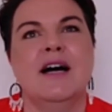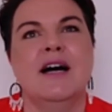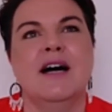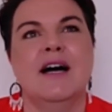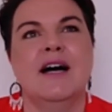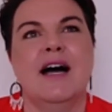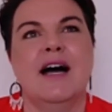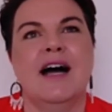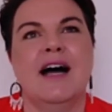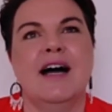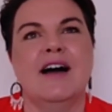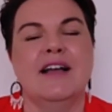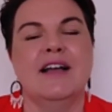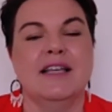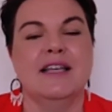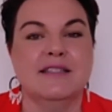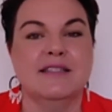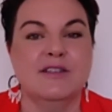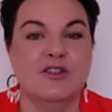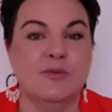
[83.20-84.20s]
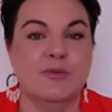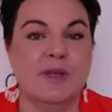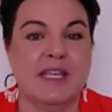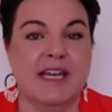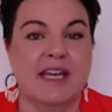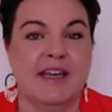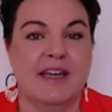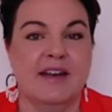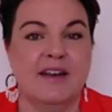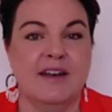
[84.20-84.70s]
I guess it all
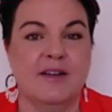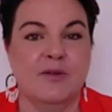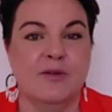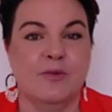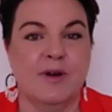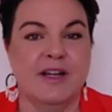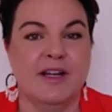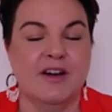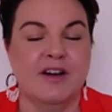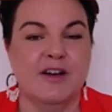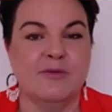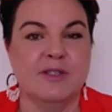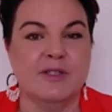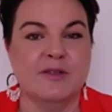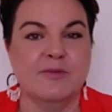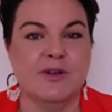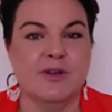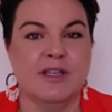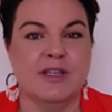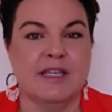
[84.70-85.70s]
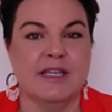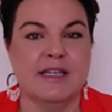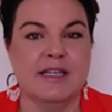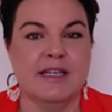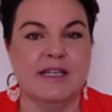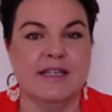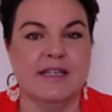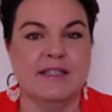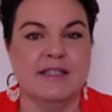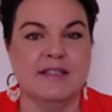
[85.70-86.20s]
began when I was working
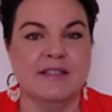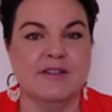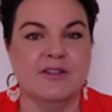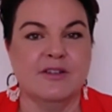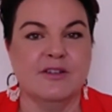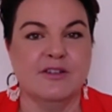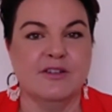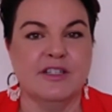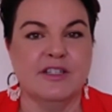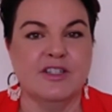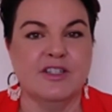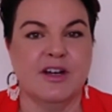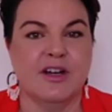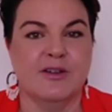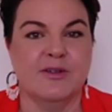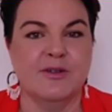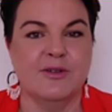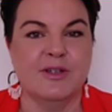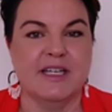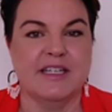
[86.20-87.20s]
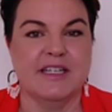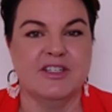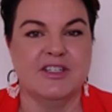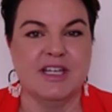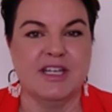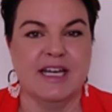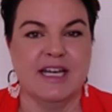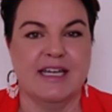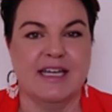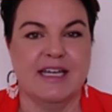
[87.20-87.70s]
as an early childhood
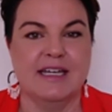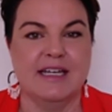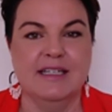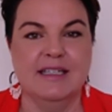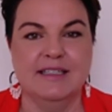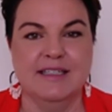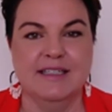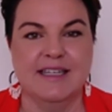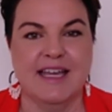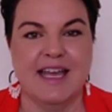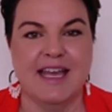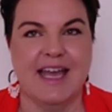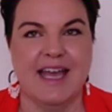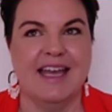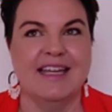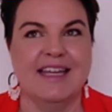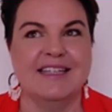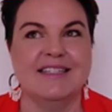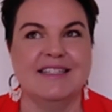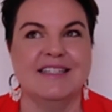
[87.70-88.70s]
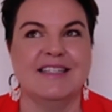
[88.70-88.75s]
educator, and